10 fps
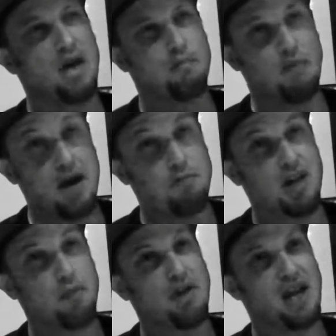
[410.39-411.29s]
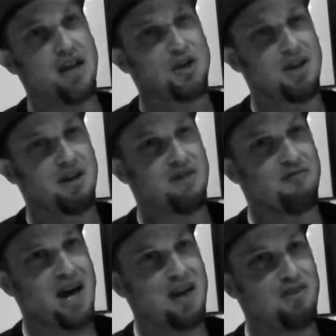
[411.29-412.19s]
Mind Manipulation
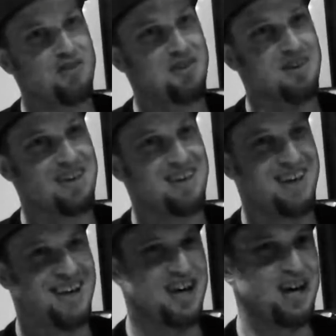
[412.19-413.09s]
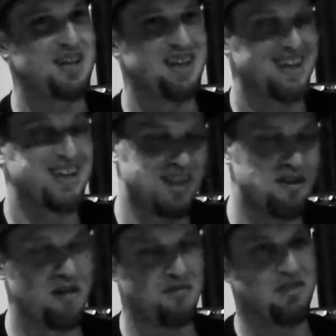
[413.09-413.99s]
Device,
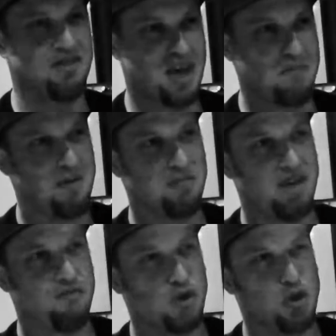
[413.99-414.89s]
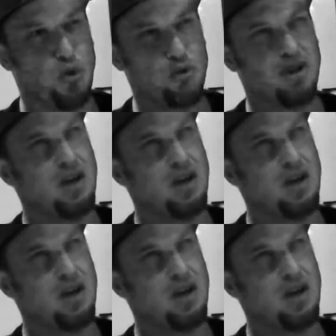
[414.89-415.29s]
obviously MMD for short.